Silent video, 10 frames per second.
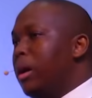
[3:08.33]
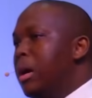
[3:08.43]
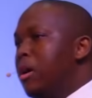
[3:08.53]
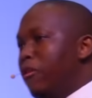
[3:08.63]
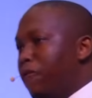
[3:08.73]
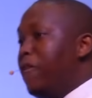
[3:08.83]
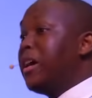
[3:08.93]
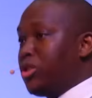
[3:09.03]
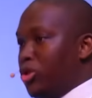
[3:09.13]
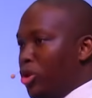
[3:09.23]
the
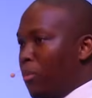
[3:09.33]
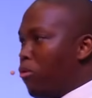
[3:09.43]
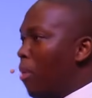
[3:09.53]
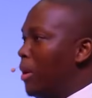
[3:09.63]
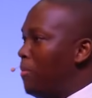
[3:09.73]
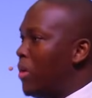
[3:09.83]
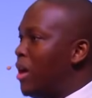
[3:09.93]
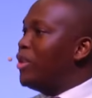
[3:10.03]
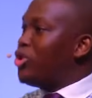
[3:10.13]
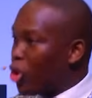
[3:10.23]
fix to the problem
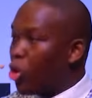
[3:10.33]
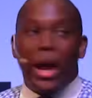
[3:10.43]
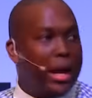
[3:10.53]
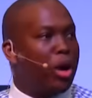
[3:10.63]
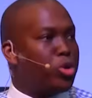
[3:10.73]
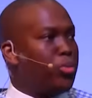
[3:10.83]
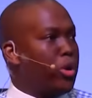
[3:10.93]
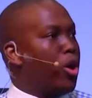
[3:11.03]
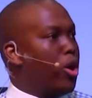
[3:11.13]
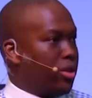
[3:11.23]
is to create
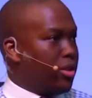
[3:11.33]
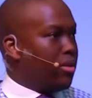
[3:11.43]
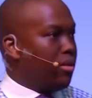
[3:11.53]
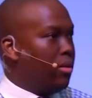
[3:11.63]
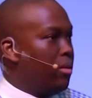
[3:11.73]
entrepreneurs.